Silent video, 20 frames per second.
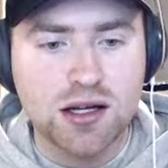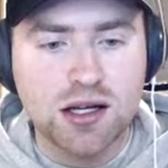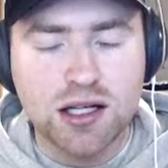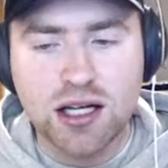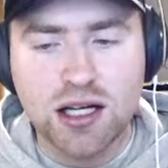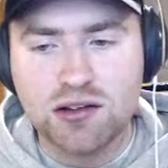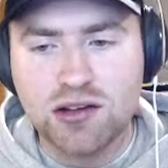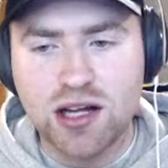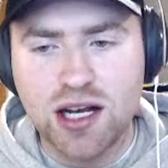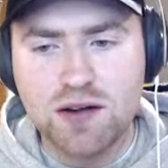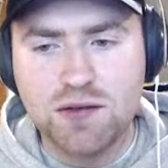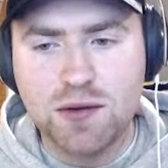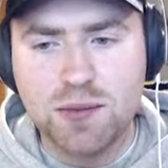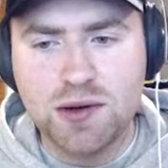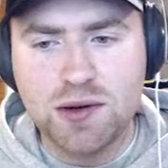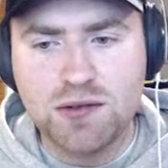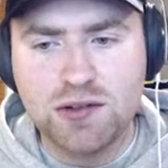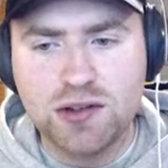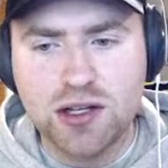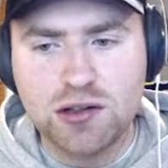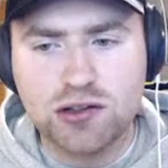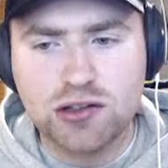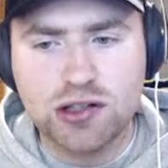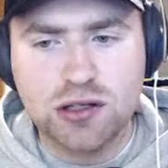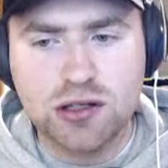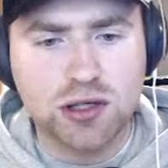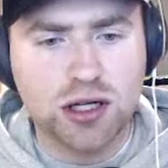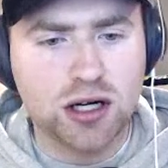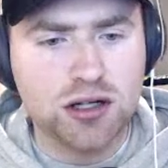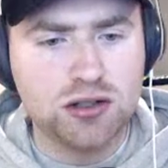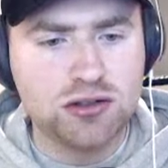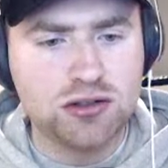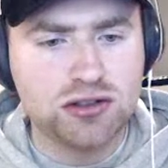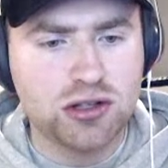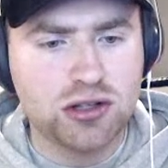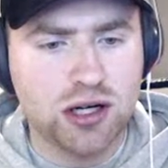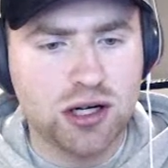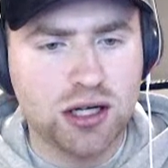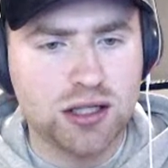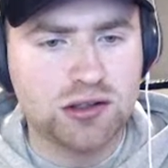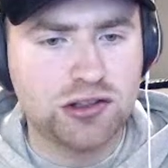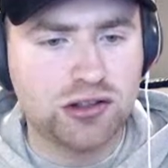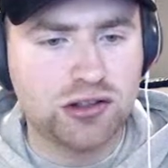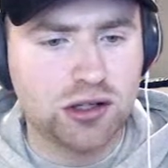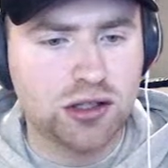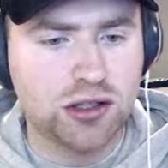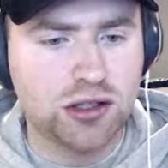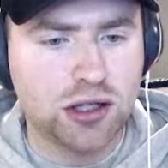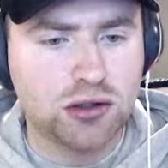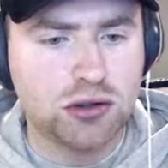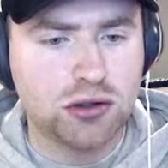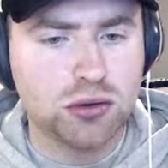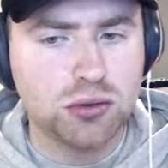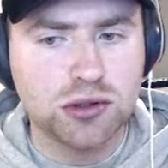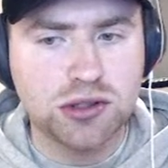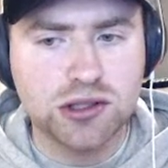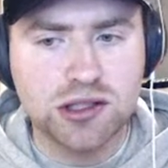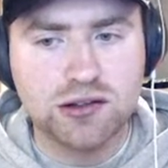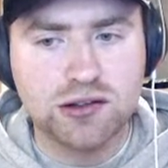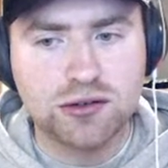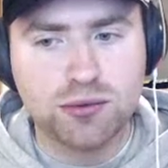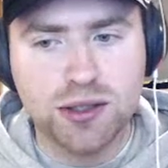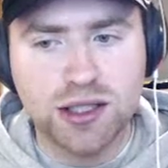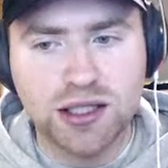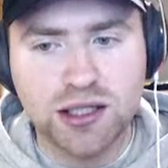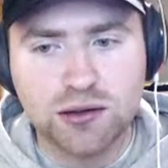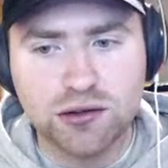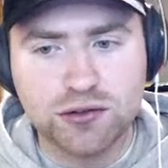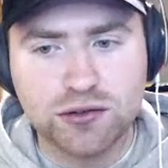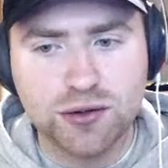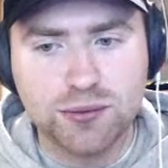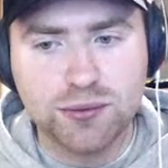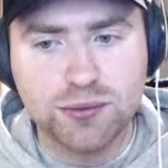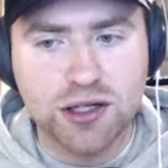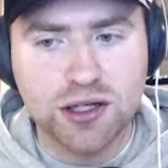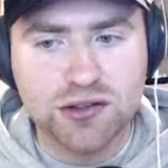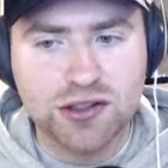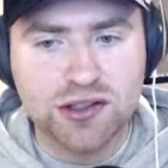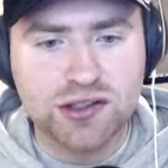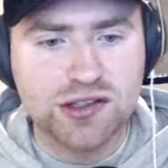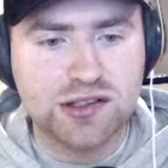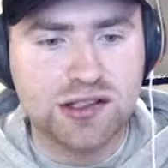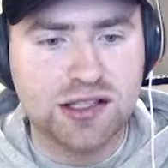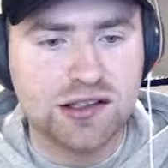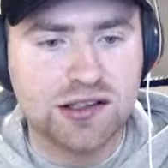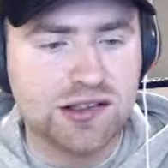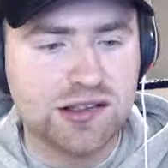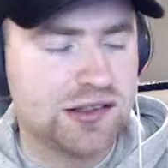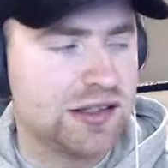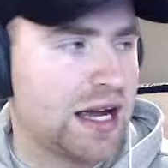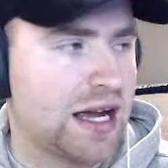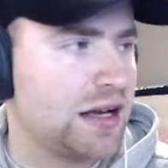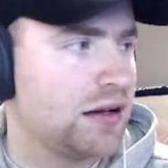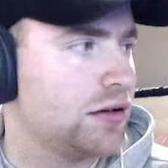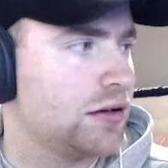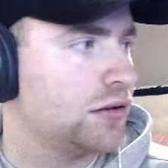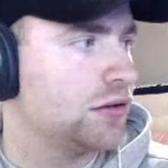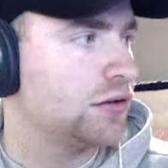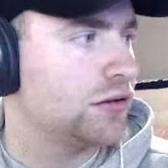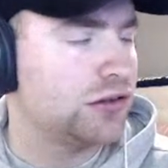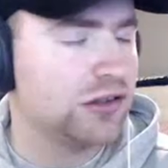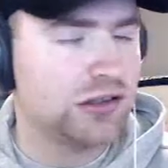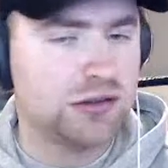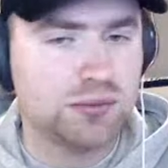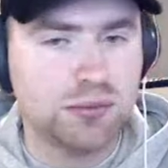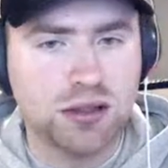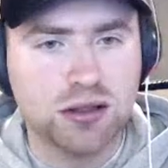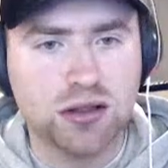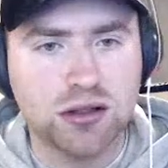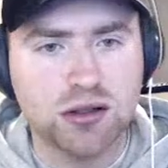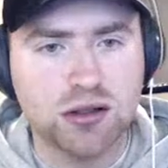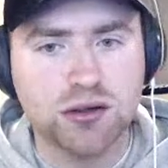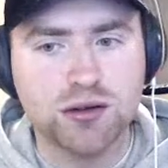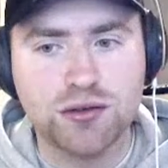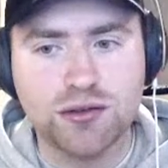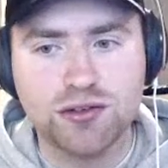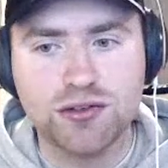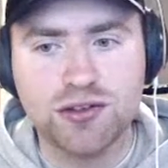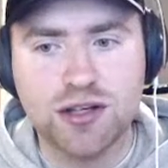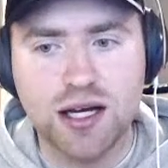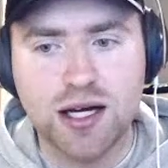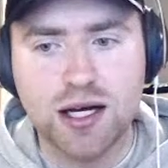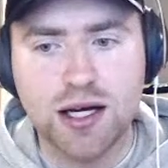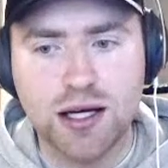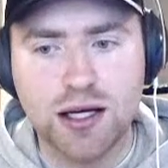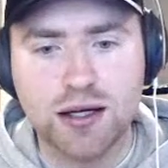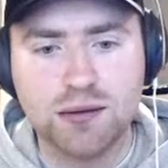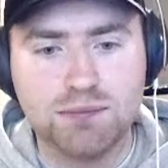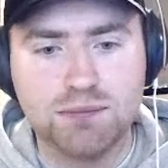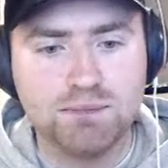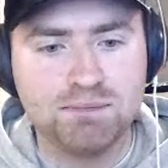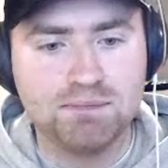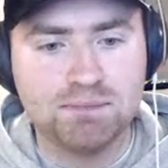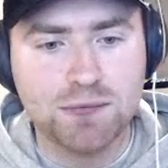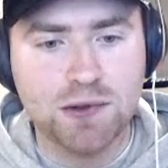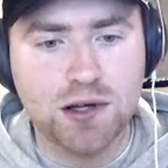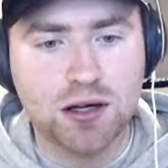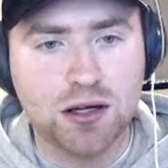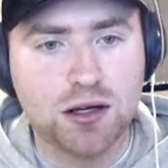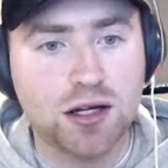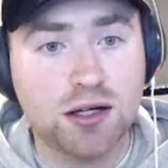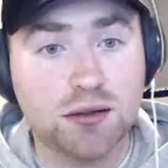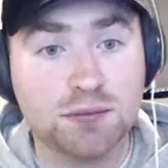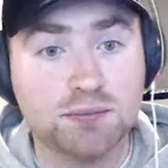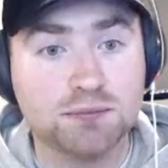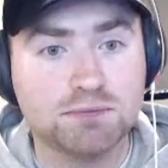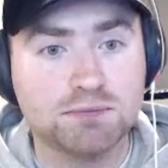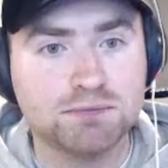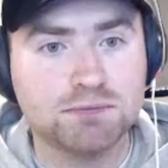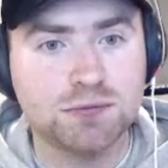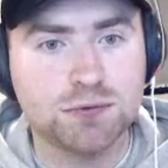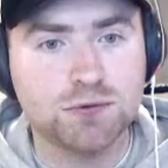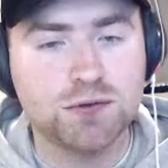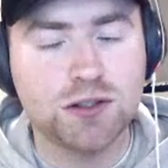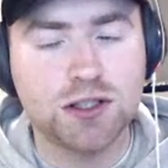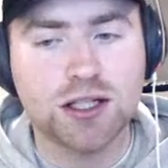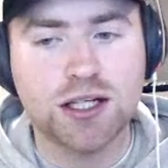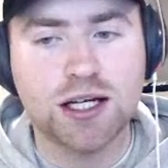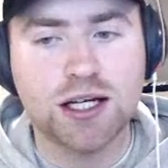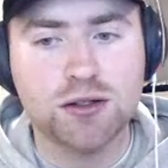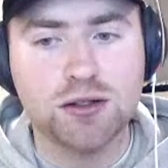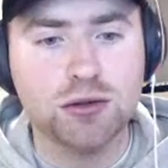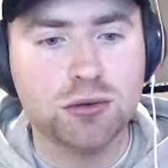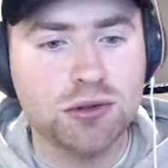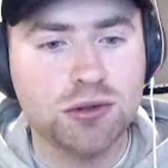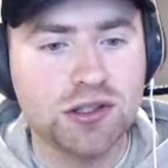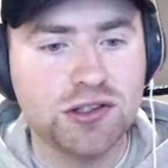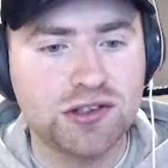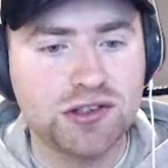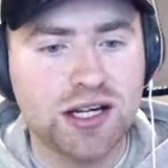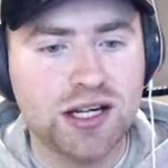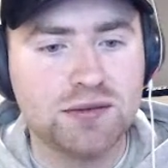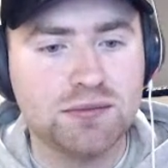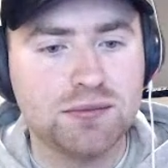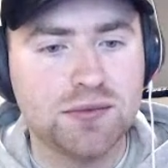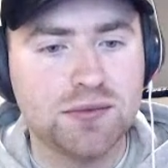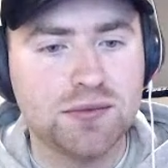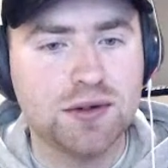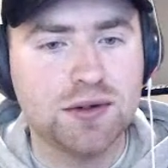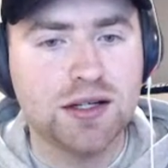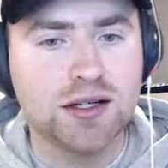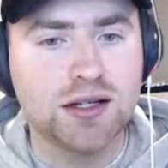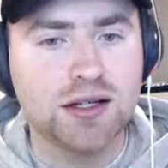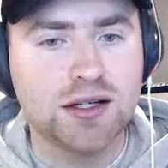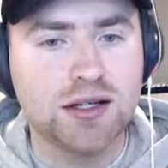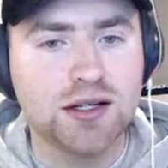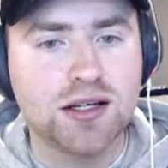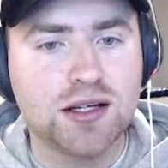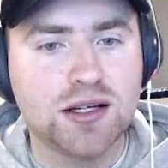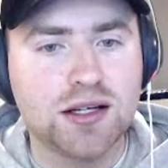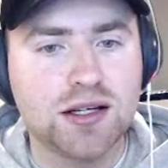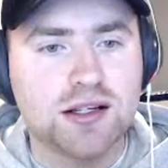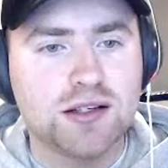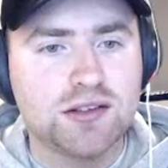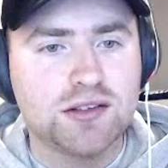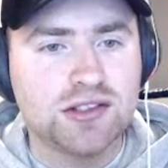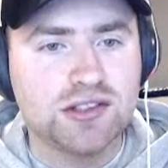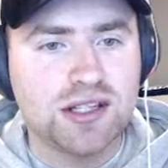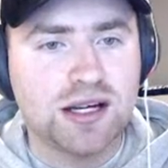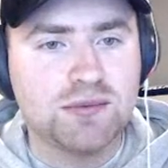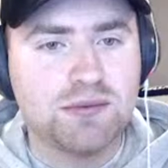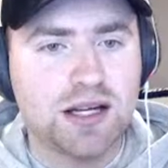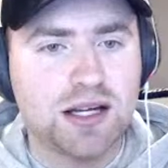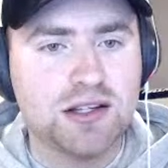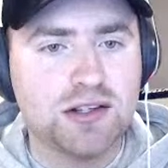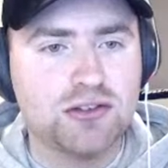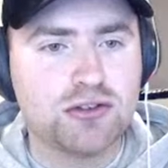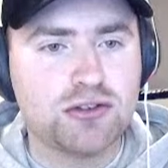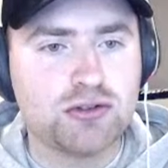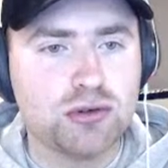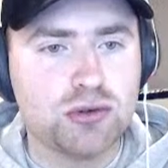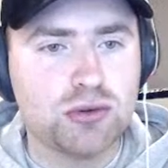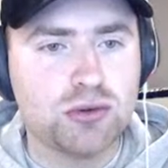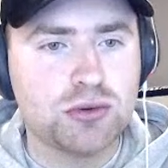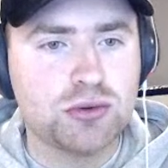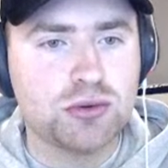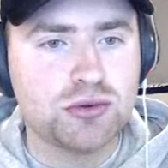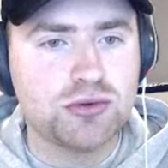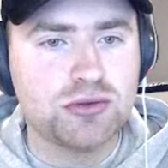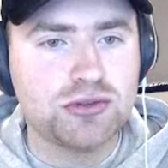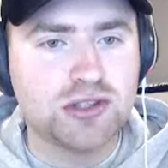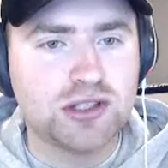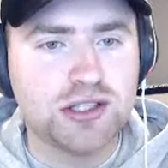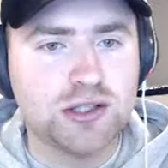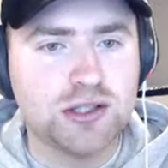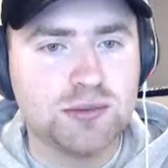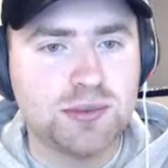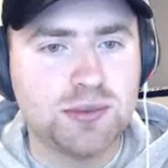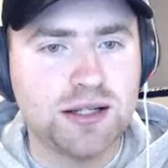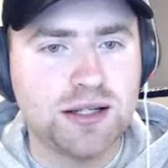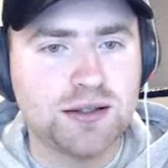Yeah, I don't have him in Supercoach. I decided to go Goulden this week in Supercoach instead, just because, I don't know, felt like getting Goulden instead. Let's just update the scores a little bit.